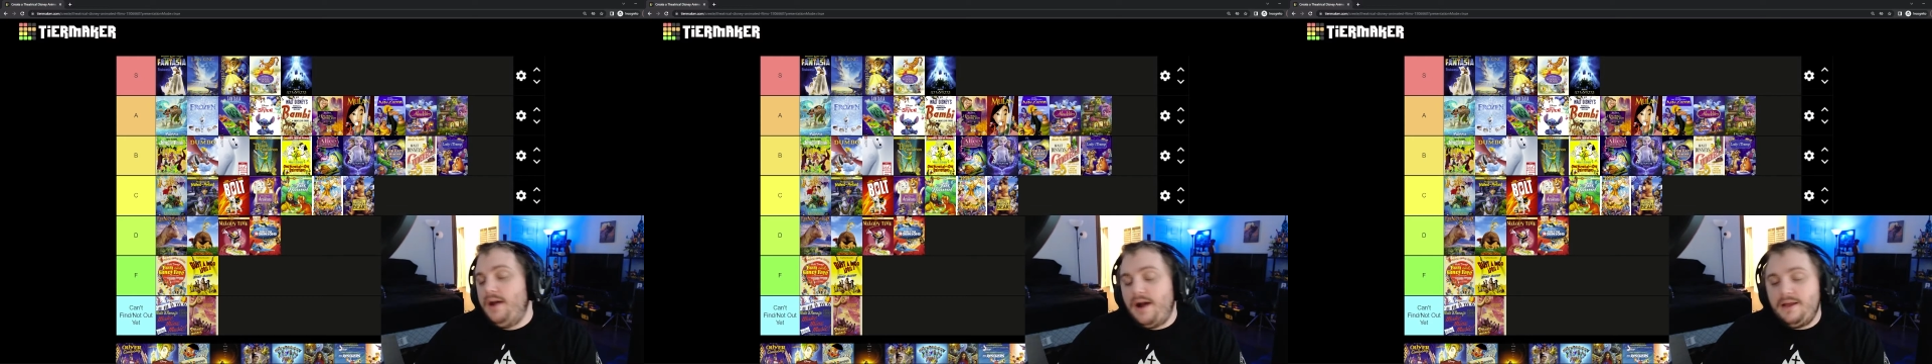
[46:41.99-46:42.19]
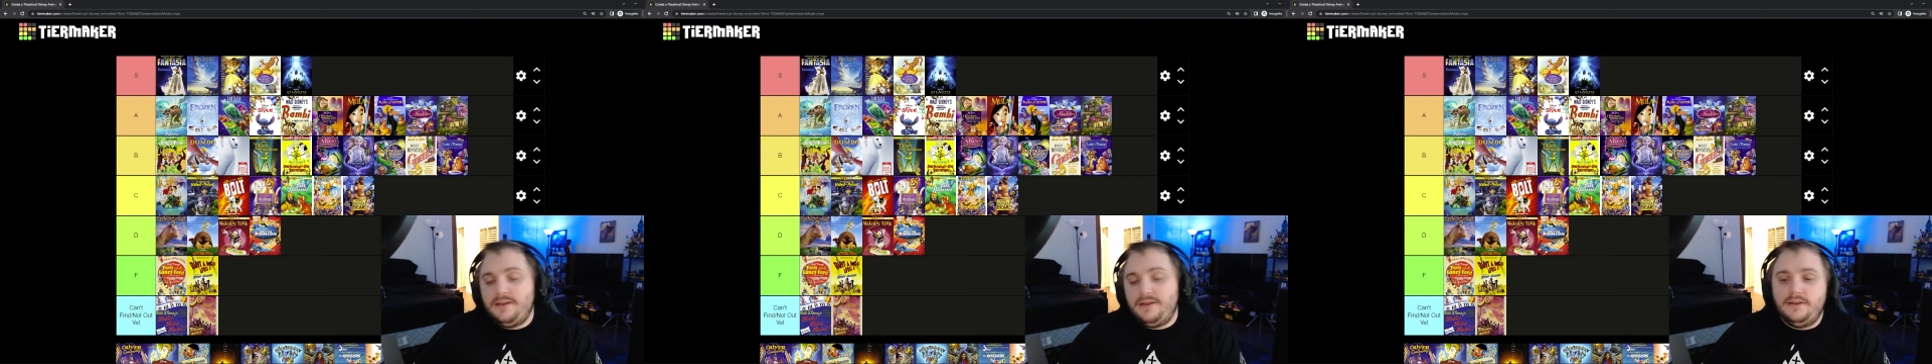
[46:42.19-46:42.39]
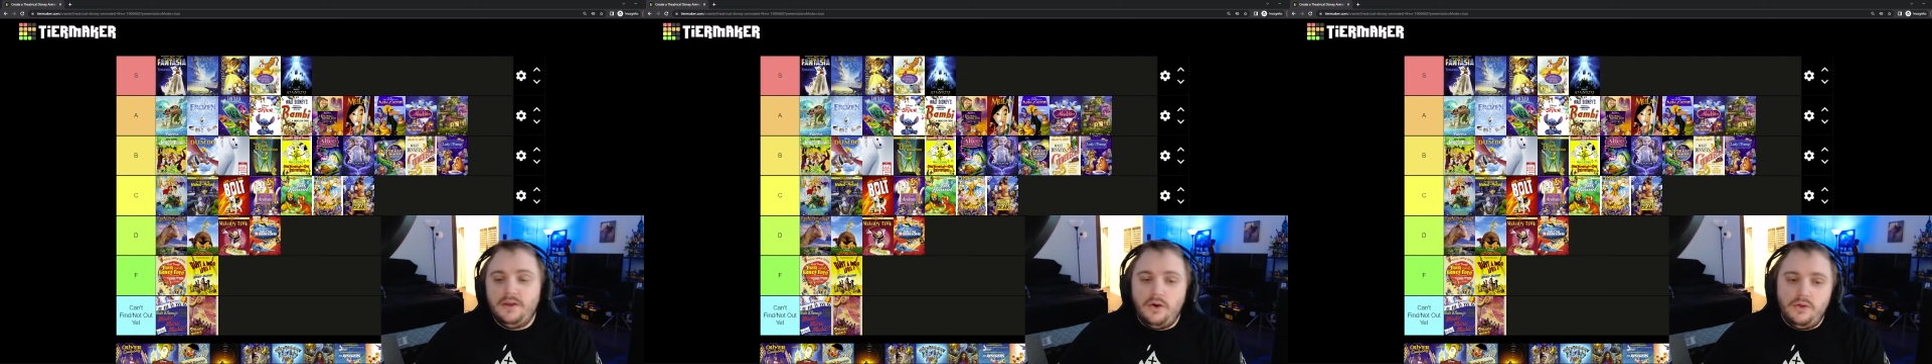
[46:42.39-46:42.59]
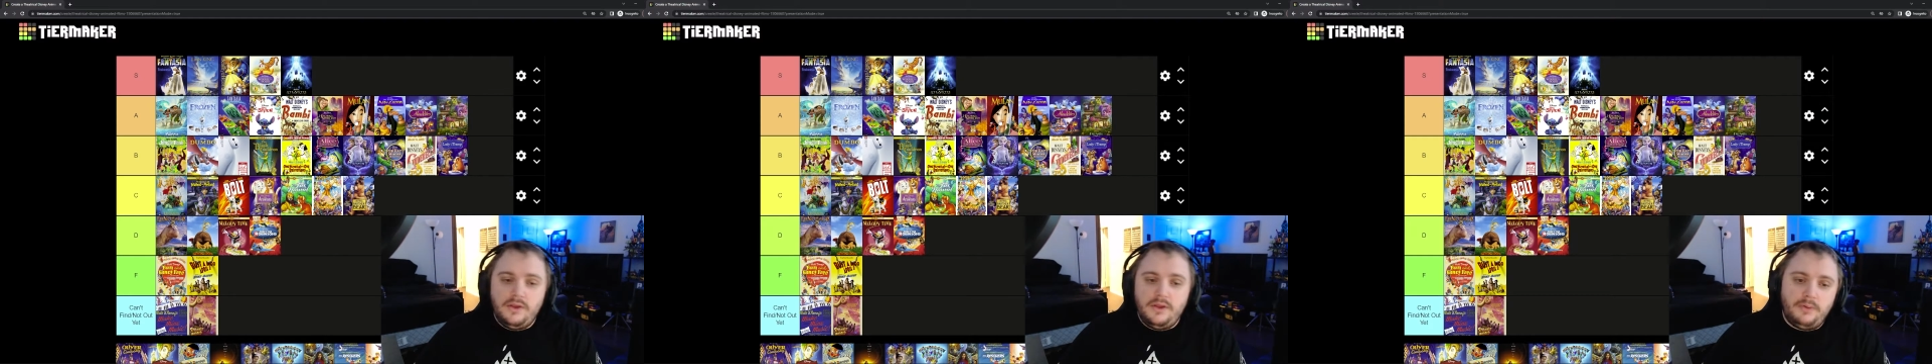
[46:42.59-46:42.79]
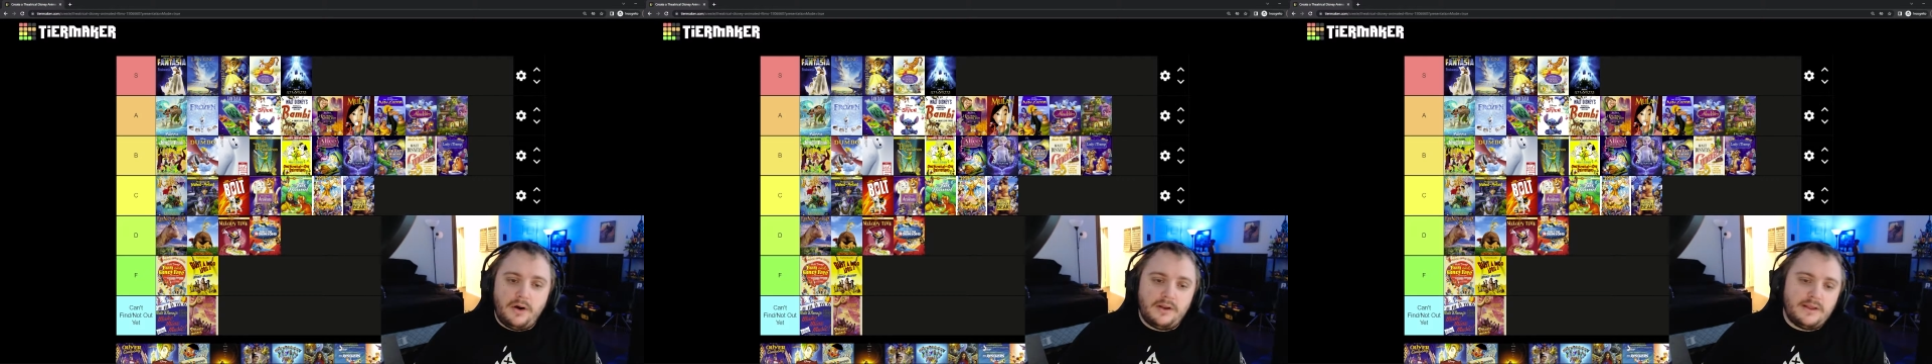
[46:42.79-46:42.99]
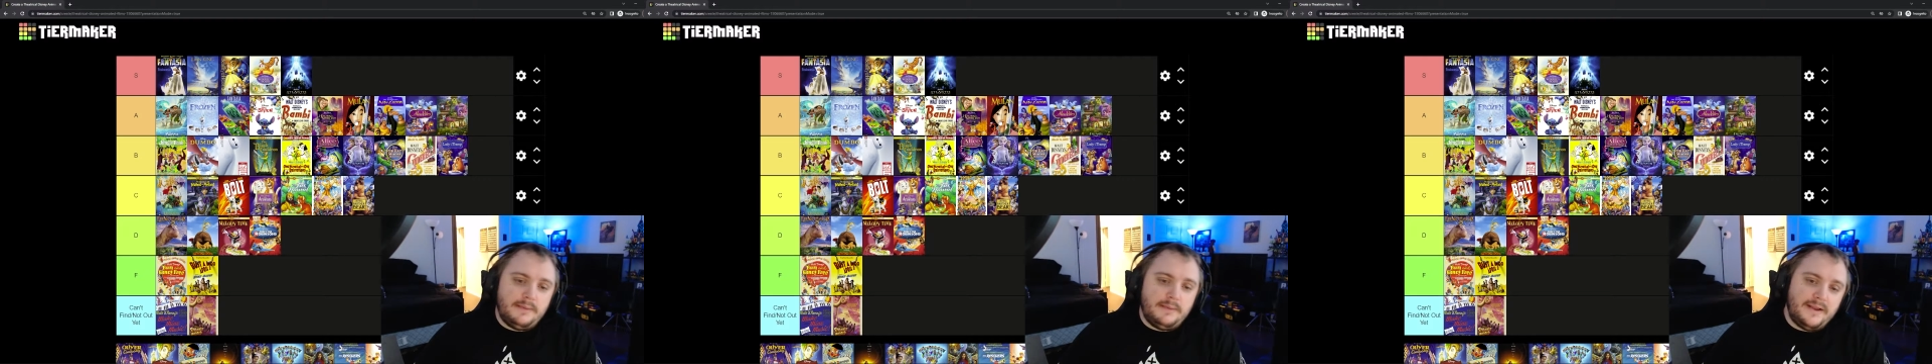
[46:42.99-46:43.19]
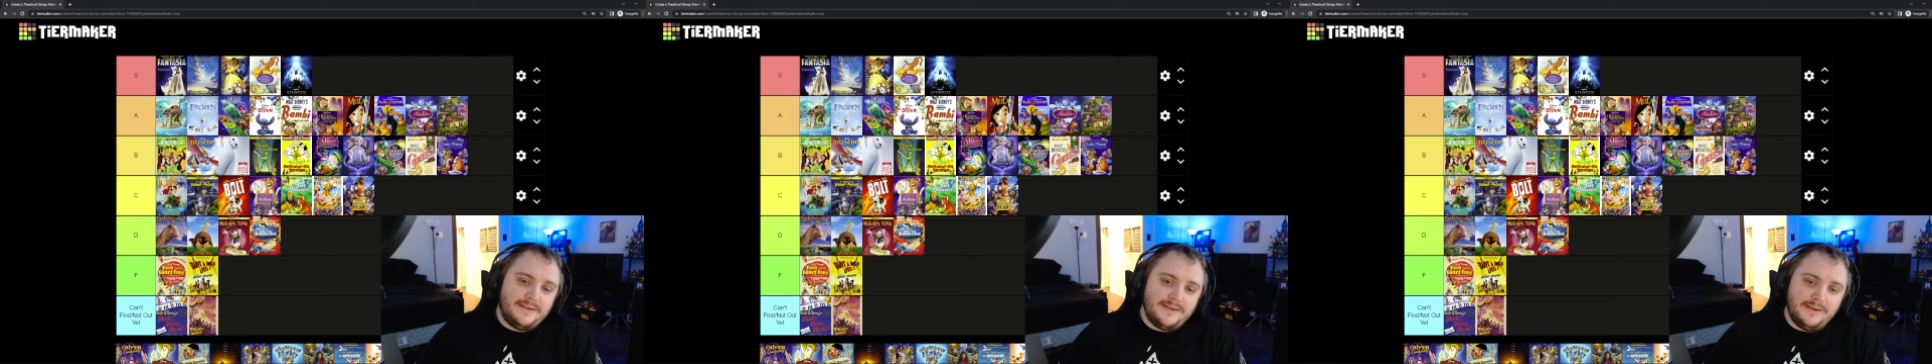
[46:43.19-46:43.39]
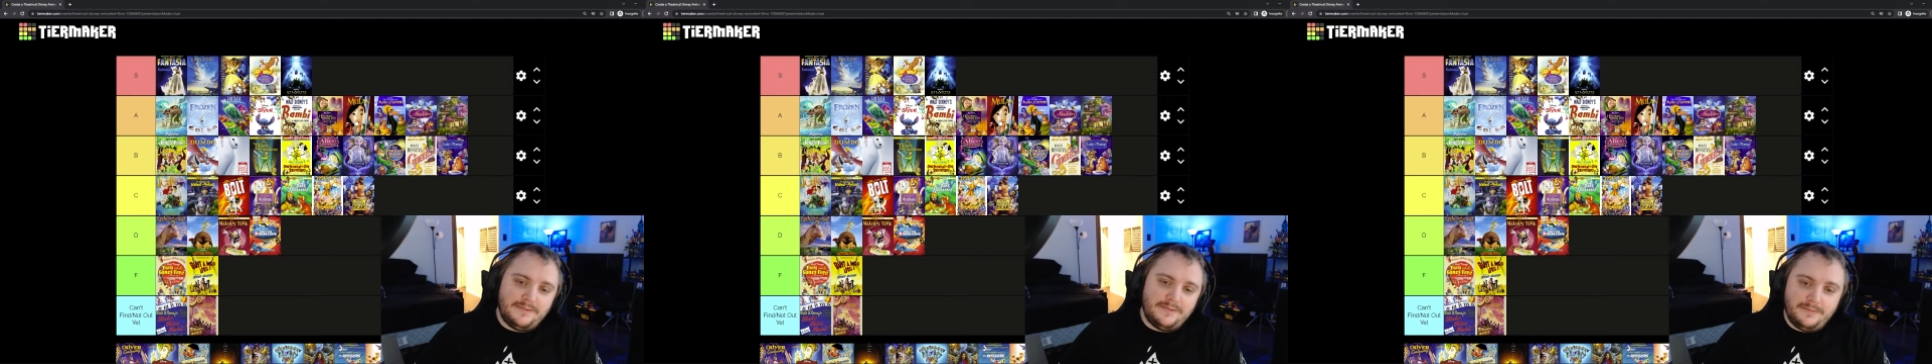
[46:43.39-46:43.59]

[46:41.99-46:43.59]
I think the only part that makes it